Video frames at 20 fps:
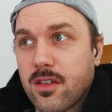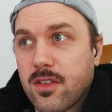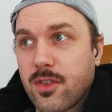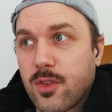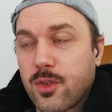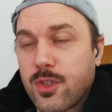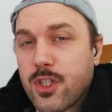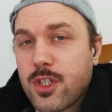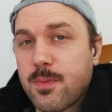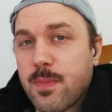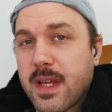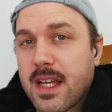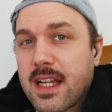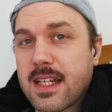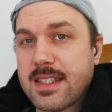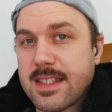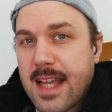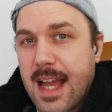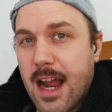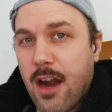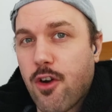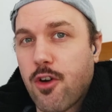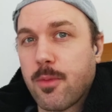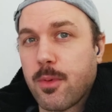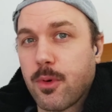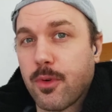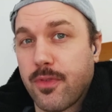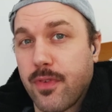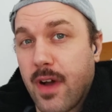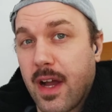you're just being a
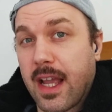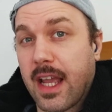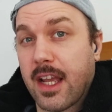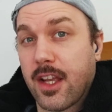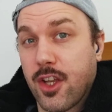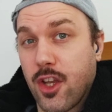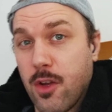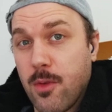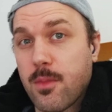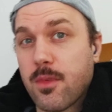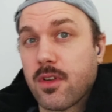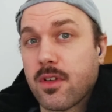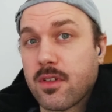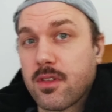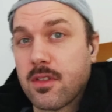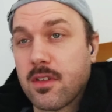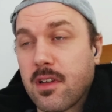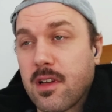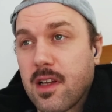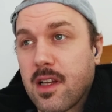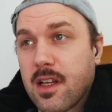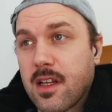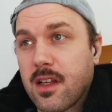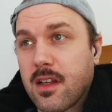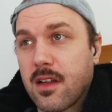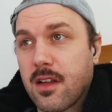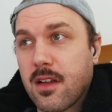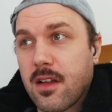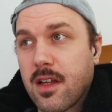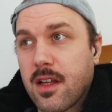terrible fucking human.
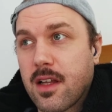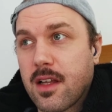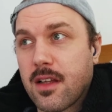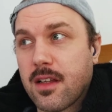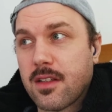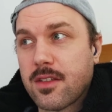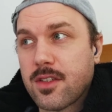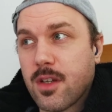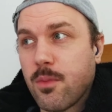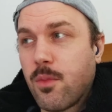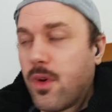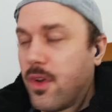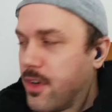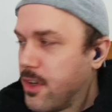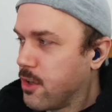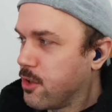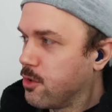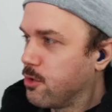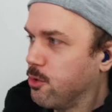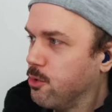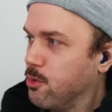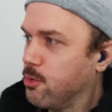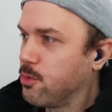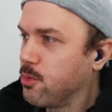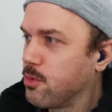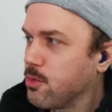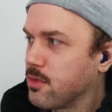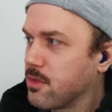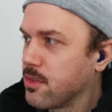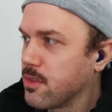Someone
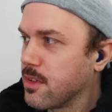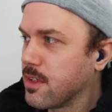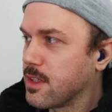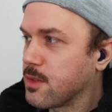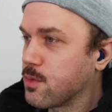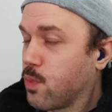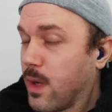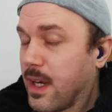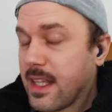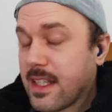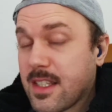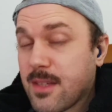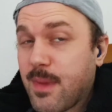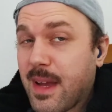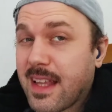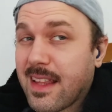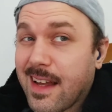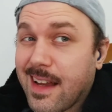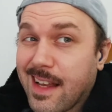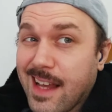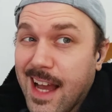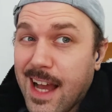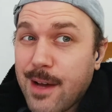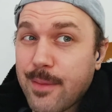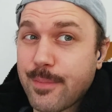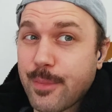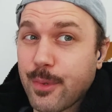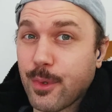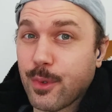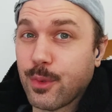who is willing to make that
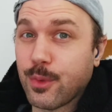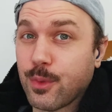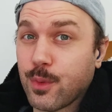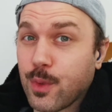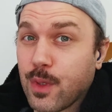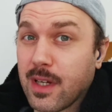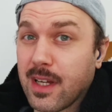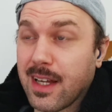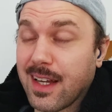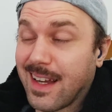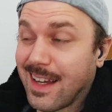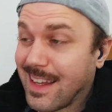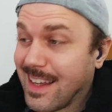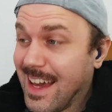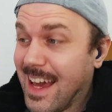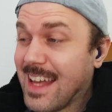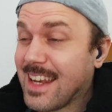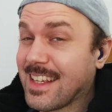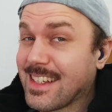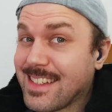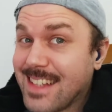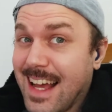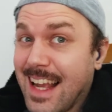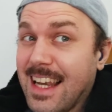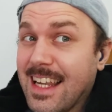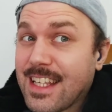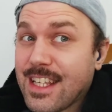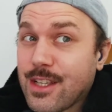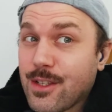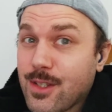gamble, again, is
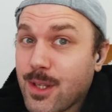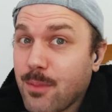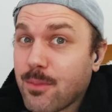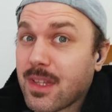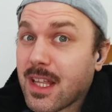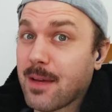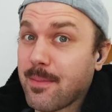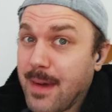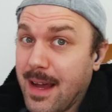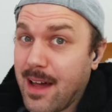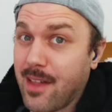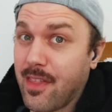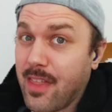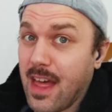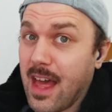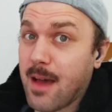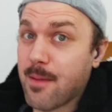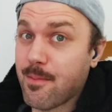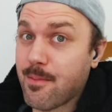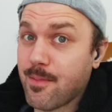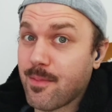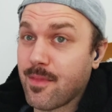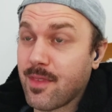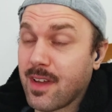telling you something about them.